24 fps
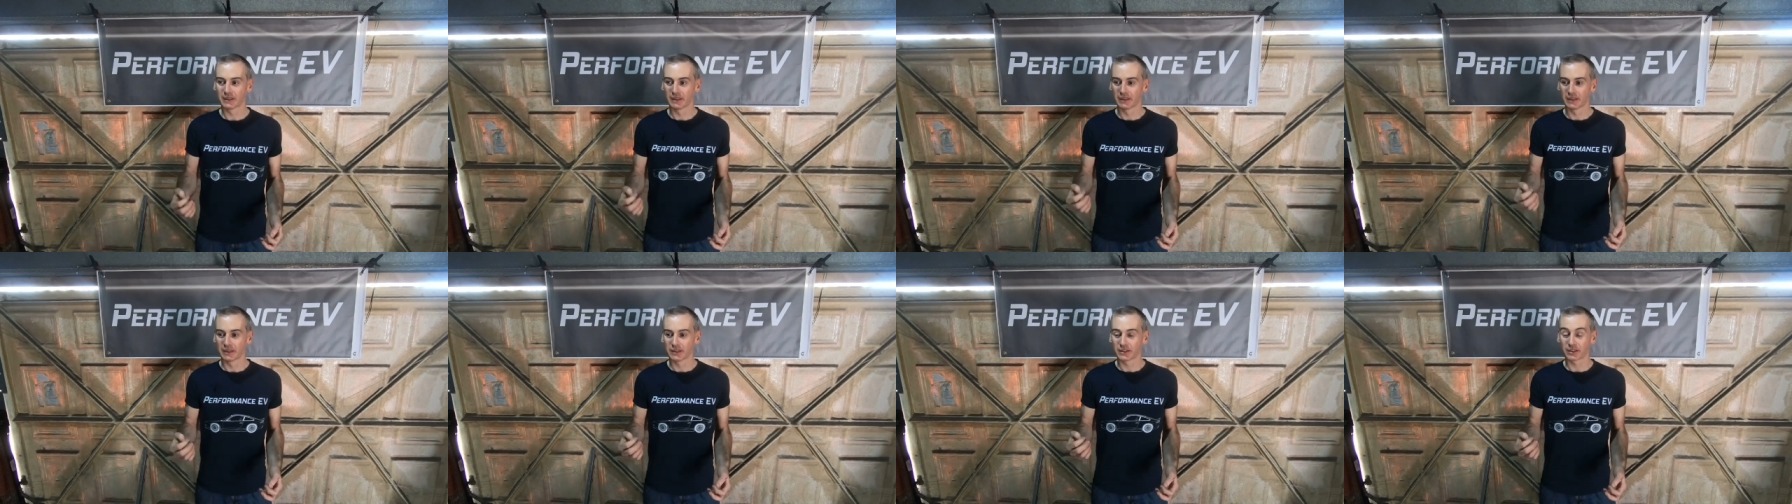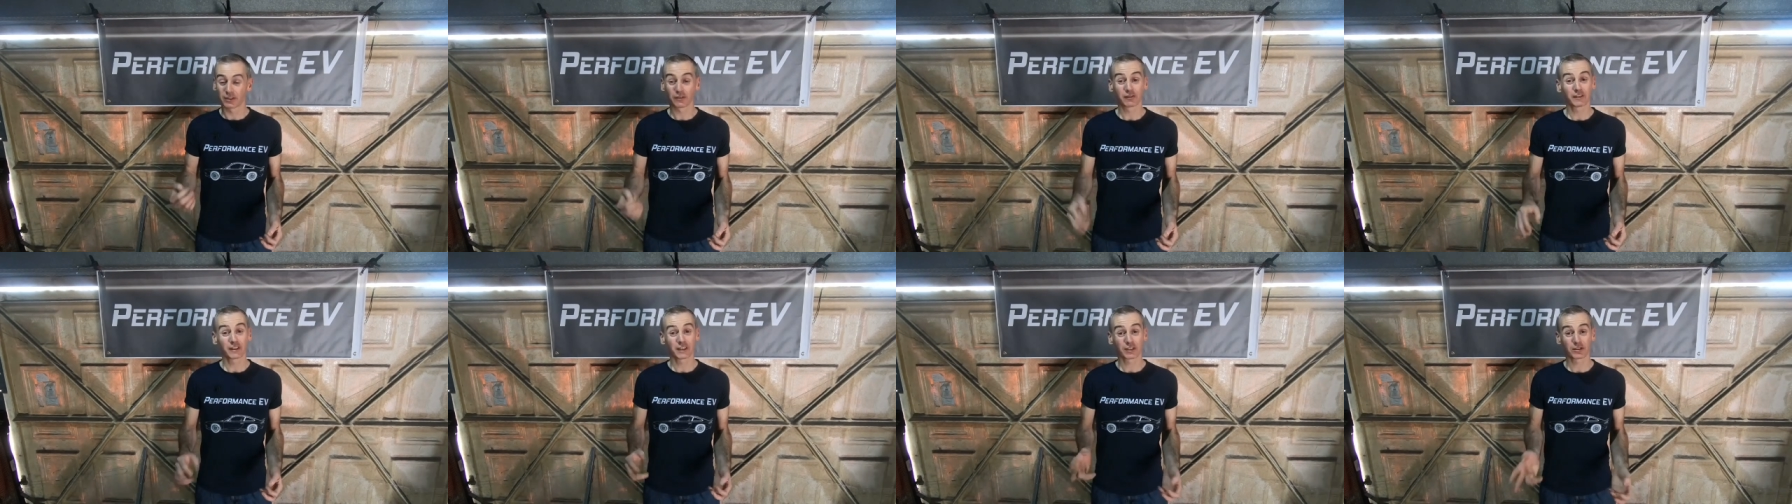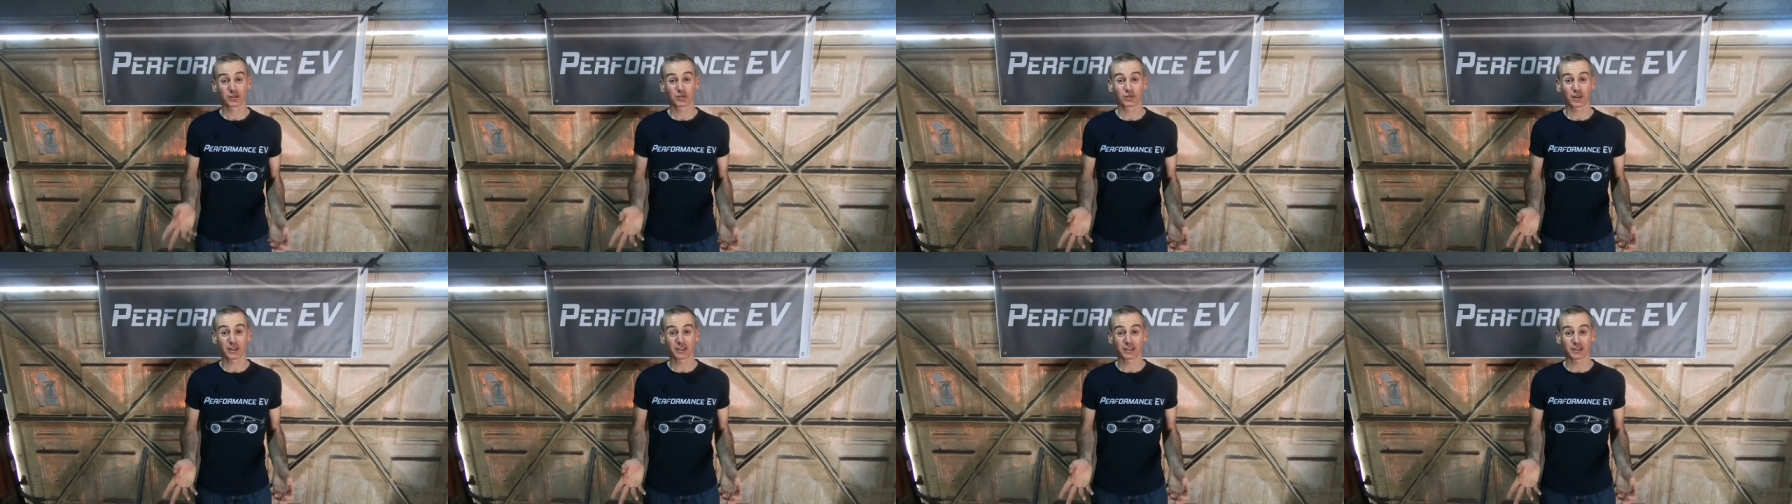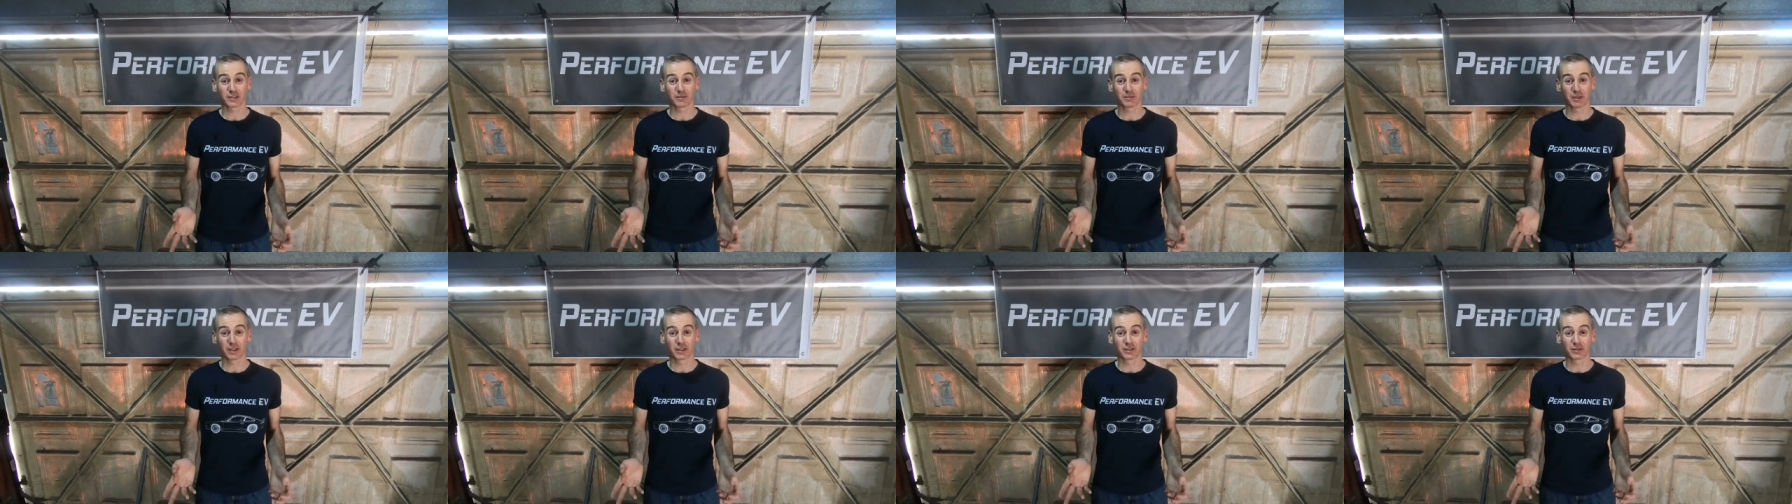so fingers crossed
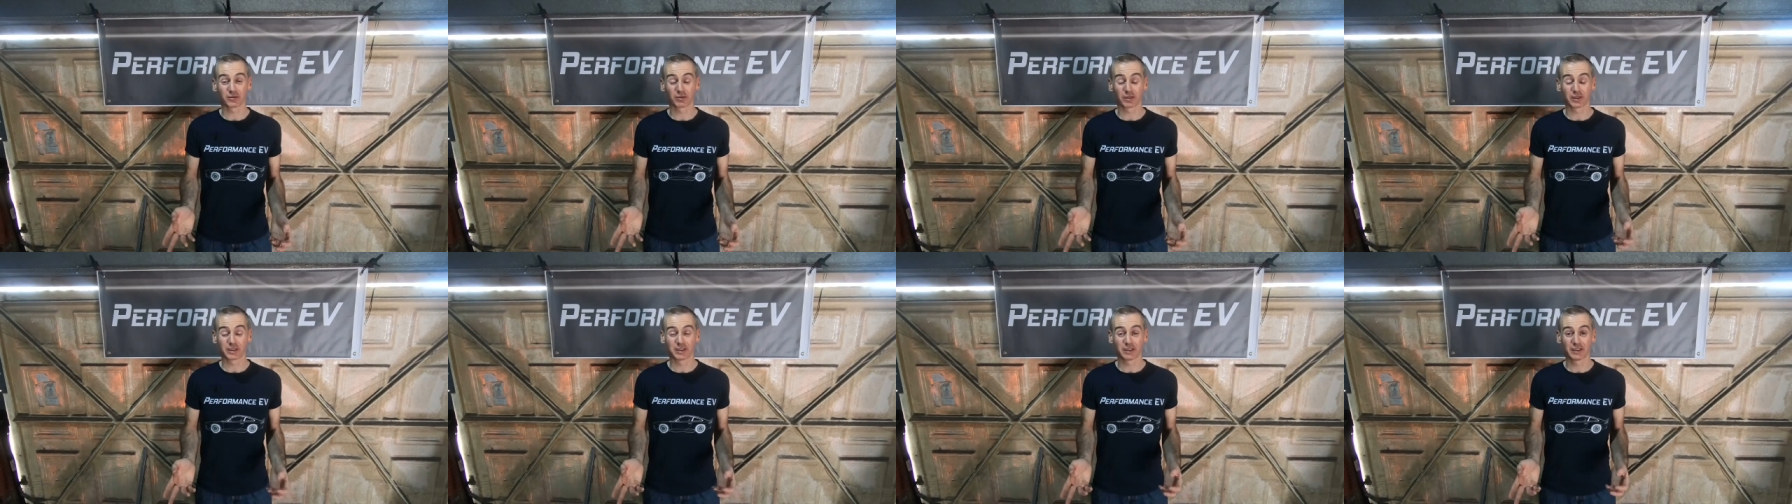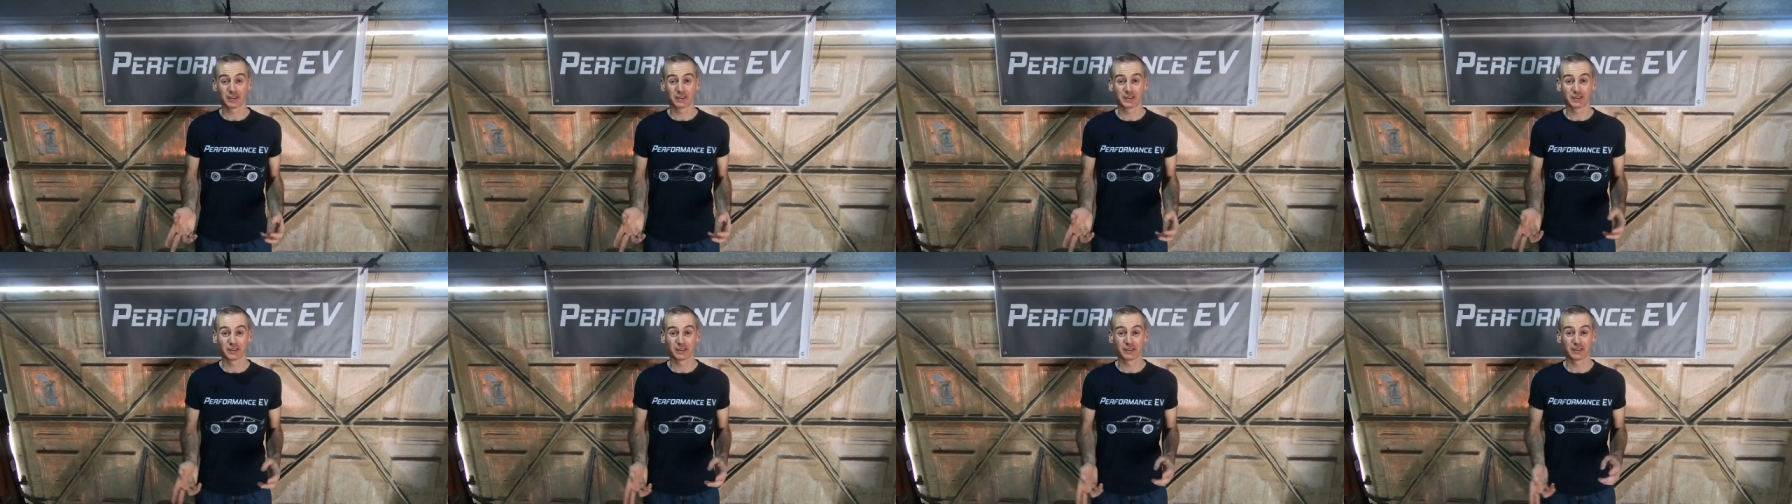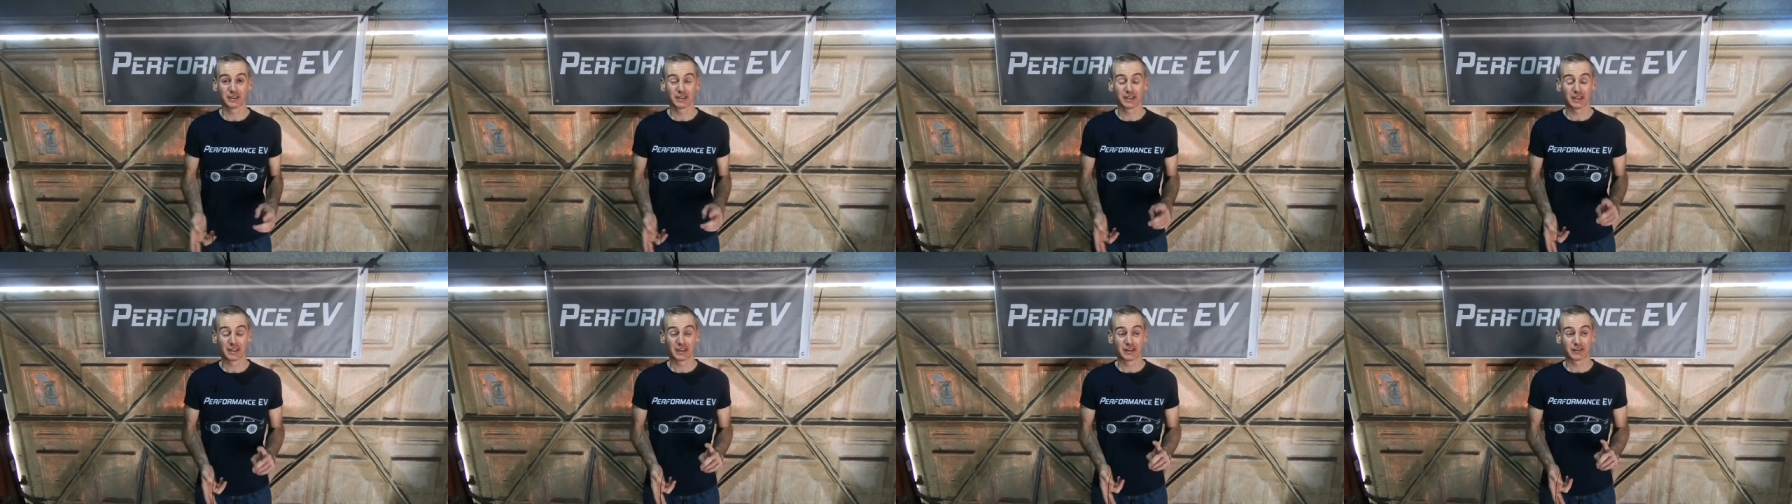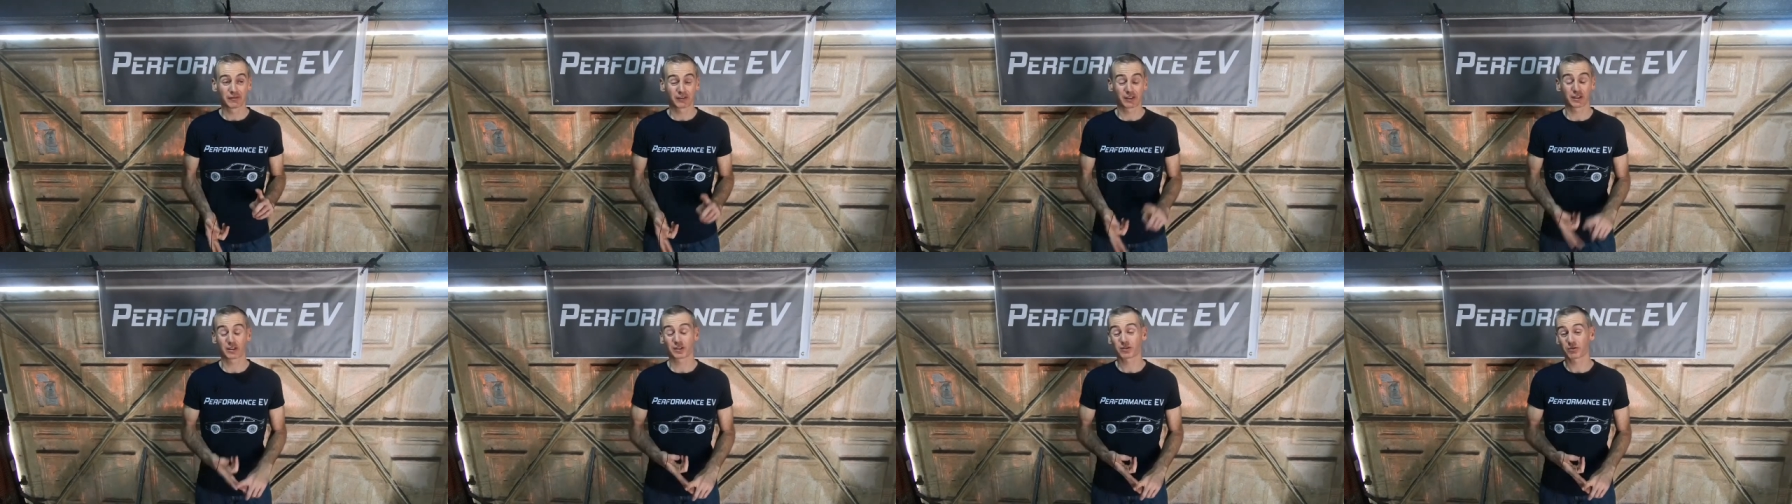it'll be a good one.
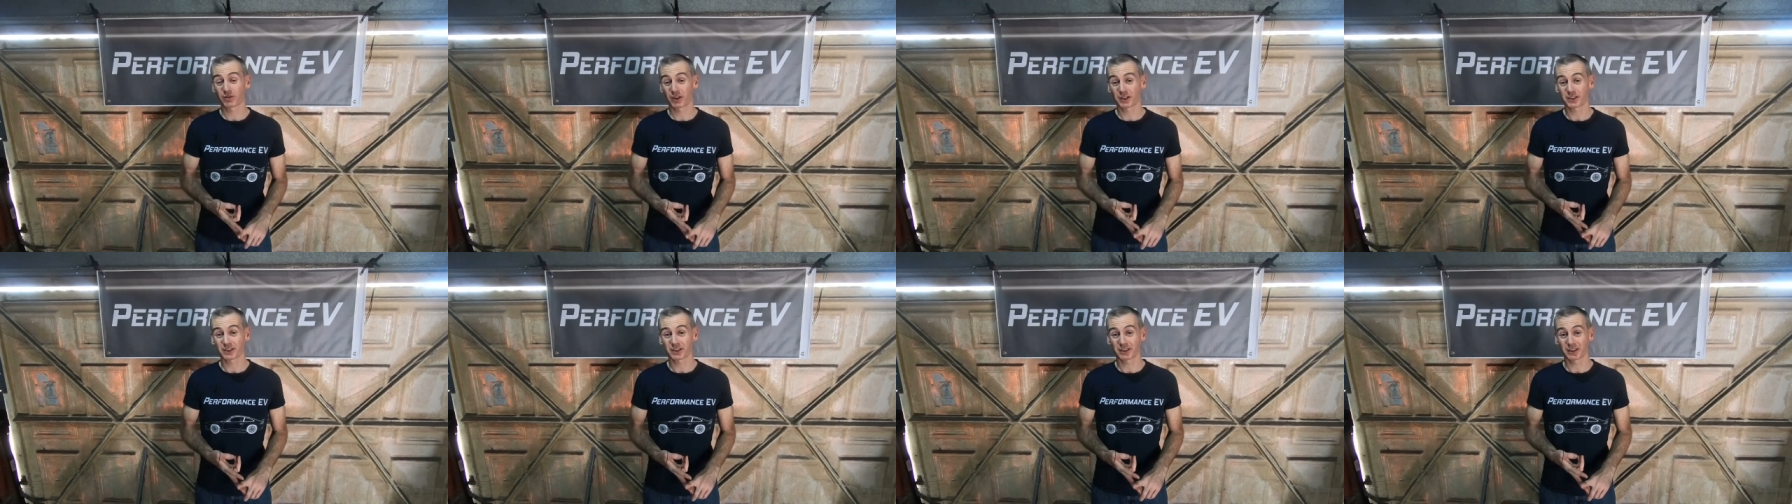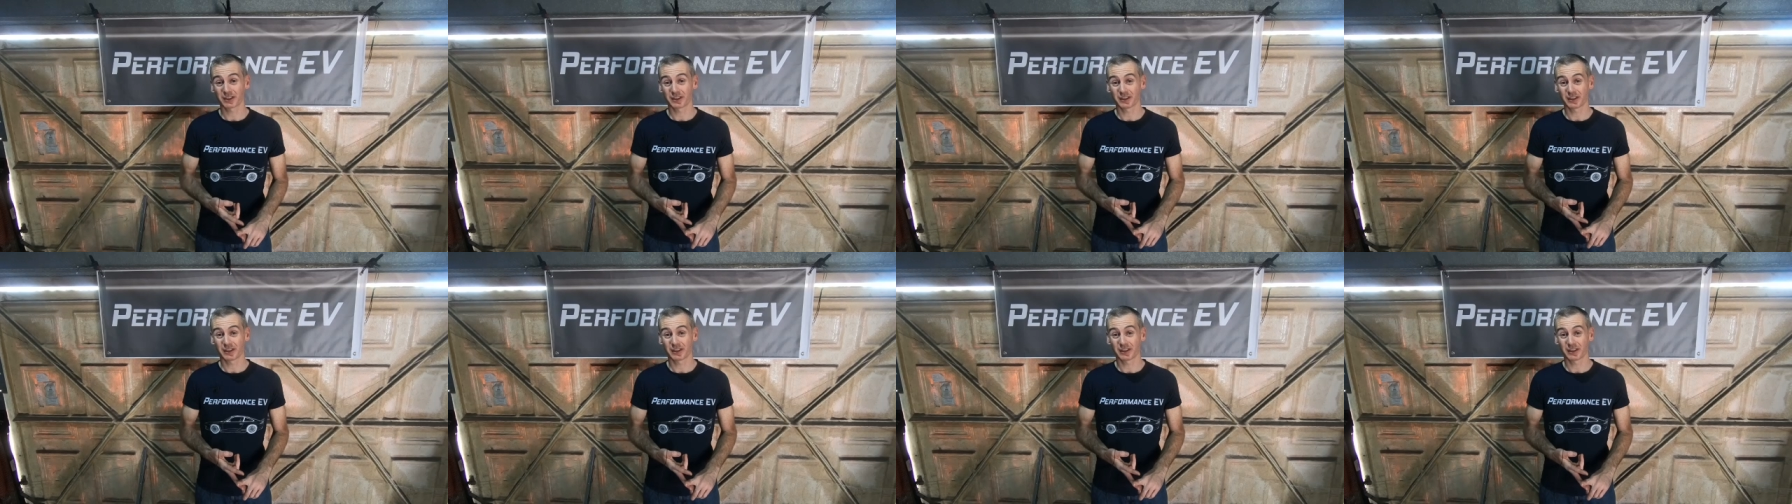Fingers crossed